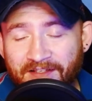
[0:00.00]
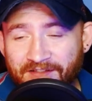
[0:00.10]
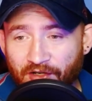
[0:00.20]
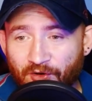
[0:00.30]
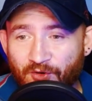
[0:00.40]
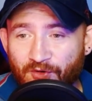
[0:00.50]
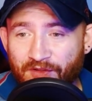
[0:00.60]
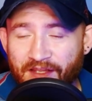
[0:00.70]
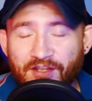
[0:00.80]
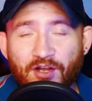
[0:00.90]
So
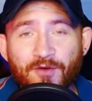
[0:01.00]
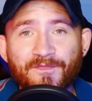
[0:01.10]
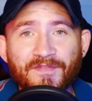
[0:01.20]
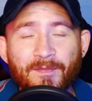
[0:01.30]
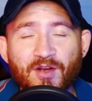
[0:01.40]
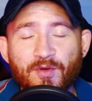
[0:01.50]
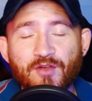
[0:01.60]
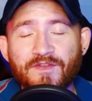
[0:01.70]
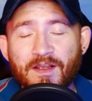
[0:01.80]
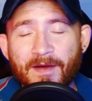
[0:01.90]
there you go. Let me know what
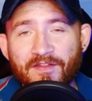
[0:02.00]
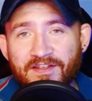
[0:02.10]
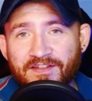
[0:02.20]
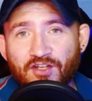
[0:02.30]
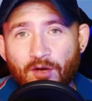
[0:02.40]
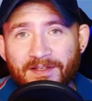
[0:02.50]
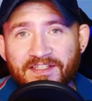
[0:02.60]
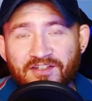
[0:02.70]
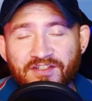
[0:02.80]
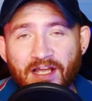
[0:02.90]
you think about this in the comment
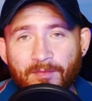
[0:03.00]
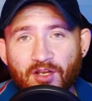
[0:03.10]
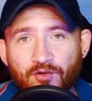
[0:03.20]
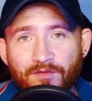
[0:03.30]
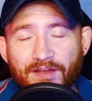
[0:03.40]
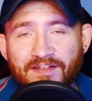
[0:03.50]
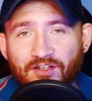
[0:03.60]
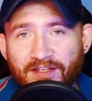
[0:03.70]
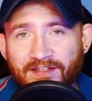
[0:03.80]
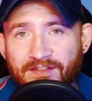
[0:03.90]
section down below. Don't forget to
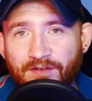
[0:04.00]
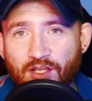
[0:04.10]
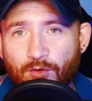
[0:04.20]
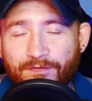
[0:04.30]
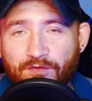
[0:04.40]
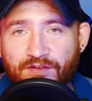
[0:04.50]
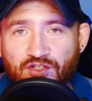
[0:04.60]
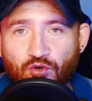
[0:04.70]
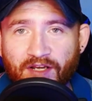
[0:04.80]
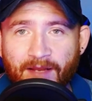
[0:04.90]
like this video if you've
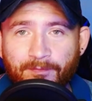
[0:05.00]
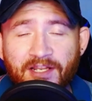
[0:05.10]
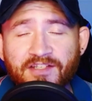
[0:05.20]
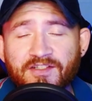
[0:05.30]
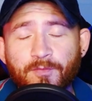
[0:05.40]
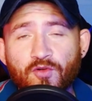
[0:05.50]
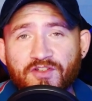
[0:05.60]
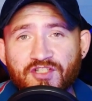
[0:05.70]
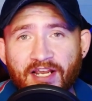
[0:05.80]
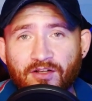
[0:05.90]
enjoyed it. And please support
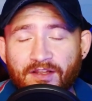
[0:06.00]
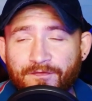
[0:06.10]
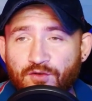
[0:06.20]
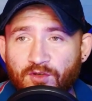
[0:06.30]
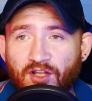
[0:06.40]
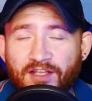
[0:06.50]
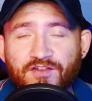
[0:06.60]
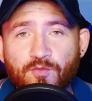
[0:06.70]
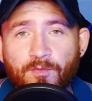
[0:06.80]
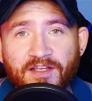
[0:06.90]
the channel if you would like
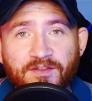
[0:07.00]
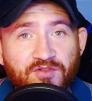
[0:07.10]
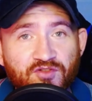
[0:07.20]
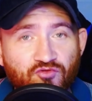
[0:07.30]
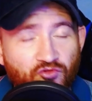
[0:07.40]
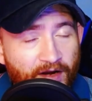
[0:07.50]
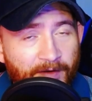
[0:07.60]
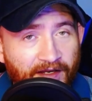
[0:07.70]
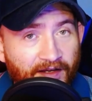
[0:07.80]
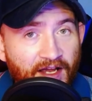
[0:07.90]
to by
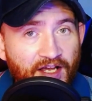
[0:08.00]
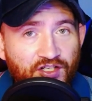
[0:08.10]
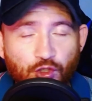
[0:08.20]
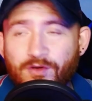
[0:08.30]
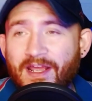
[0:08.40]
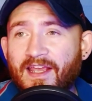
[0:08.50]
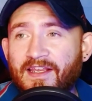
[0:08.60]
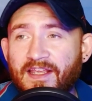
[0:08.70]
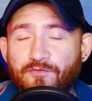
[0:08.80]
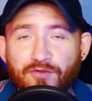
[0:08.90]
subscribing
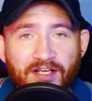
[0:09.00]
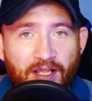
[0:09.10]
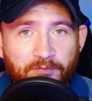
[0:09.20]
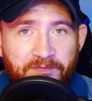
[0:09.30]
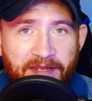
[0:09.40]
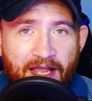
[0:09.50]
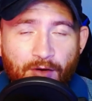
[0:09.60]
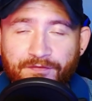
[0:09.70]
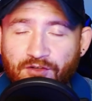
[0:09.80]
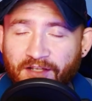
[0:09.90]
today. It really helps me
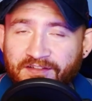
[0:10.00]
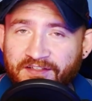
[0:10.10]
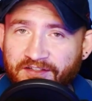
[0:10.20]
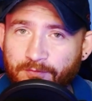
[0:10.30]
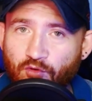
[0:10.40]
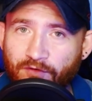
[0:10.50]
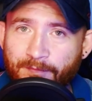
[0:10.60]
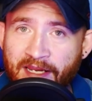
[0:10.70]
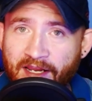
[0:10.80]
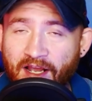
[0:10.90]
out if you'd like to see some more of
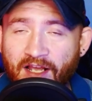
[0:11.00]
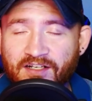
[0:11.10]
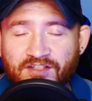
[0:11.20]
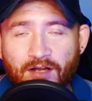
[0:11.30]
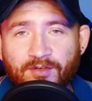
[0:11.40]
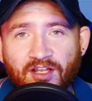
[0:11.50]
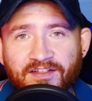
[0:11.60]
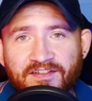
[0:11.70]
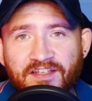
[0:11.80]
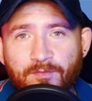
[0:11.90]
me, because I would like
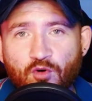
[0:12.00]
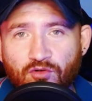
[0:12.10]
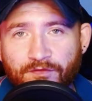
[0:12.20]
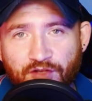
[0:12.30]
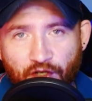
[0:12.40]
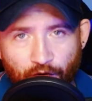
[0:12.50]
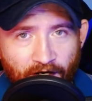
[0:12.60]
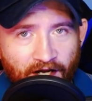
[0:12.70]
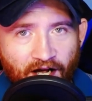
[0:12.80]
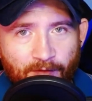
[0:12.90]
to see more of you.
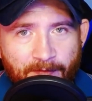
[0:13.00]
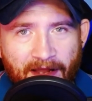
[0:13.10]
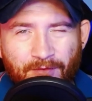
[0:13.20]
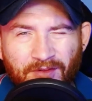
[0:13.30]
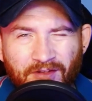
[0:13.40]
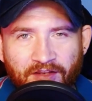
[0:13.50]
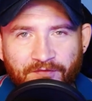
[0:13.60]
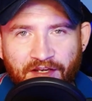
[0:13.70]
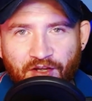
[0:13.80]
I'll be back with another video.